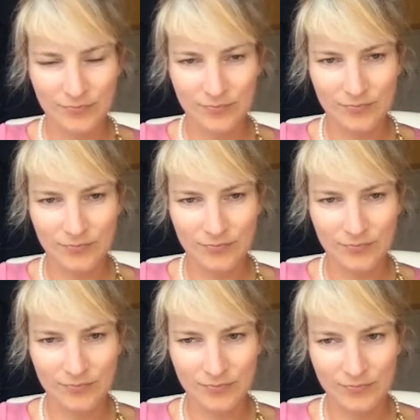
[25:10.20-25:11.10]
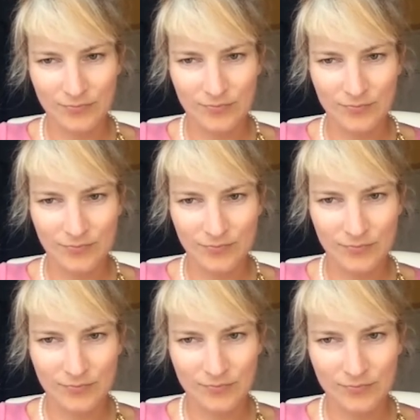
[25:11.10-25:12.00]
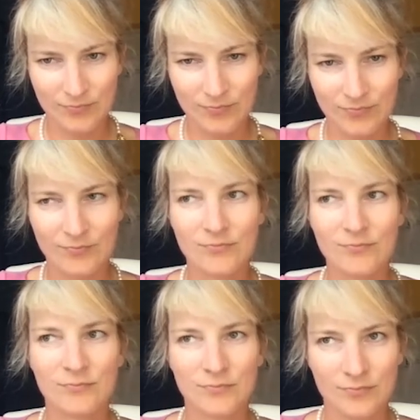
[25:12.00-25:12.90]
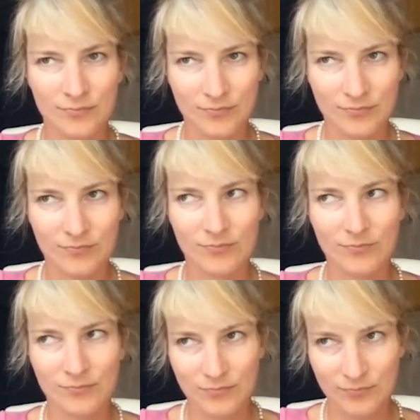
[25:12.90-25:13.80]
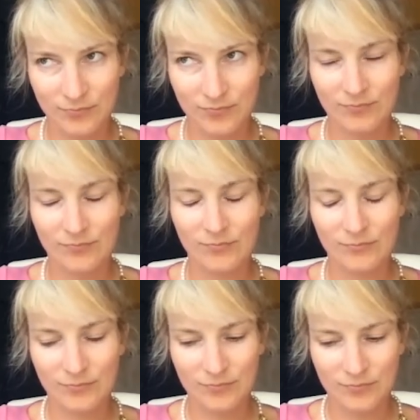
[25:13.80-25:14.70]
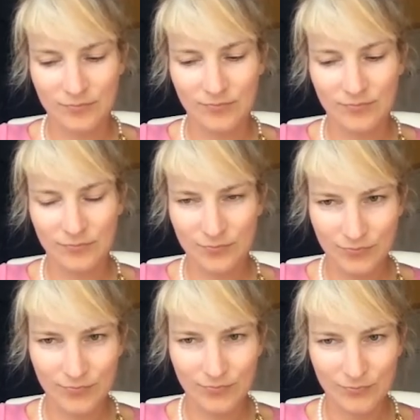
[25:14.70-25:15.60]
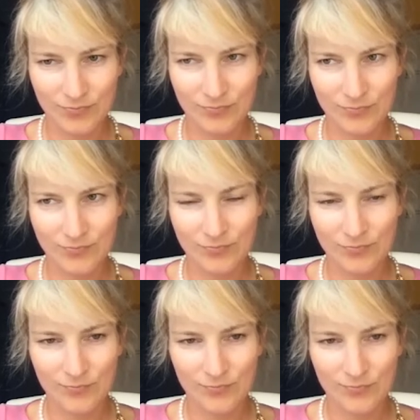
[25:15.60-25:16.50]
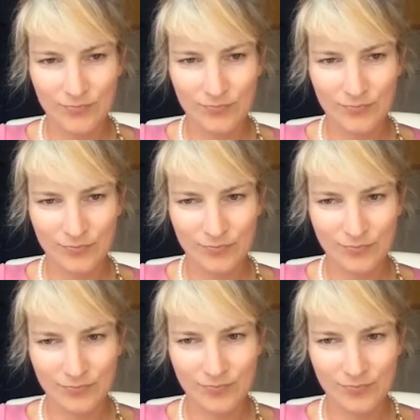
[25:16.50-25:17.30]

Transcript: This person isn't speaking.